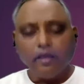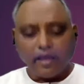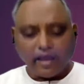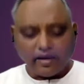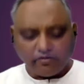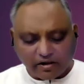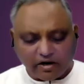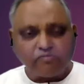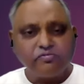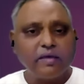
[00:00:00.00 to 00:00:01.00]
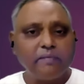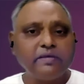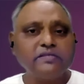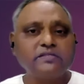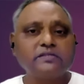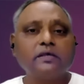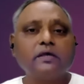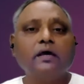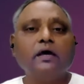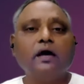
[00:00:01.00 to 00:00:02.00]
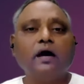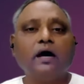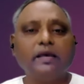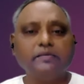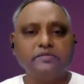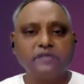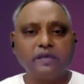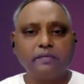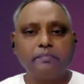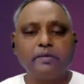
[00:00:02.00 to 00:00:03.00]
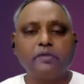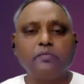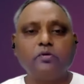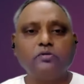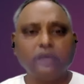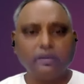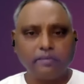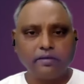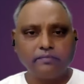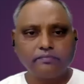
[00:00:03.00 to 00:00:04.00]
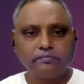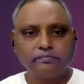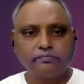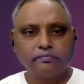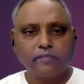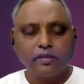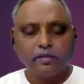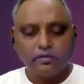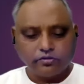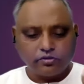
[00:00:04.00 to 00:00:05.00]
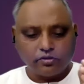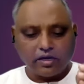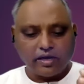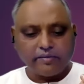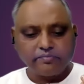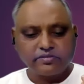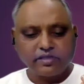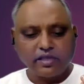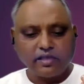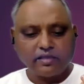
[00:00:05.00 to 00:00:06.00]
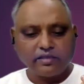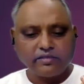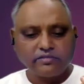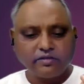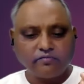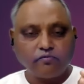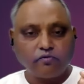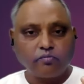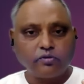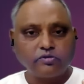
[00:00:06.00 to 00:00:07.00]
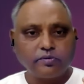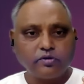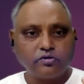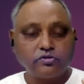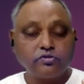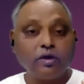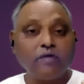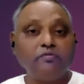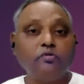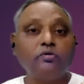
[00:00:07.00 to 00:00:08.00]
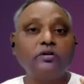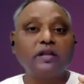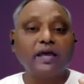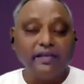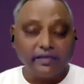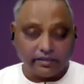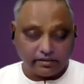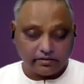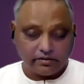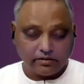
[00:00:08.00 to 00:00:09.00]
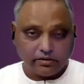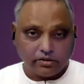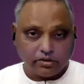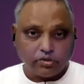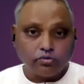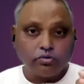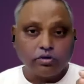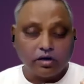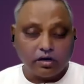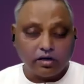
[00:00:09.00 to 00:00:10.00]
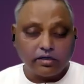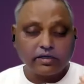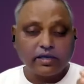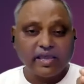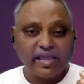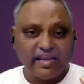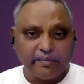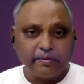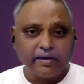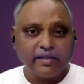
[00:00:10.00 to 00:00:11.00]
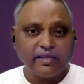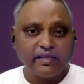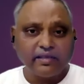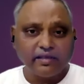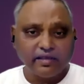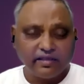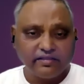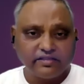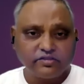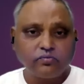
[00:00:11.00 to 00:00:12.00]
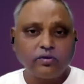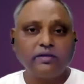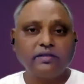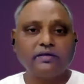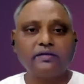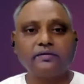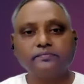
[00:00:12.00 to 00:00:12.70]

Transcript: And one of them is ahimsa paramo dharma. So ahimsa is the foremost, because you have no right to hurt anybody in this world here.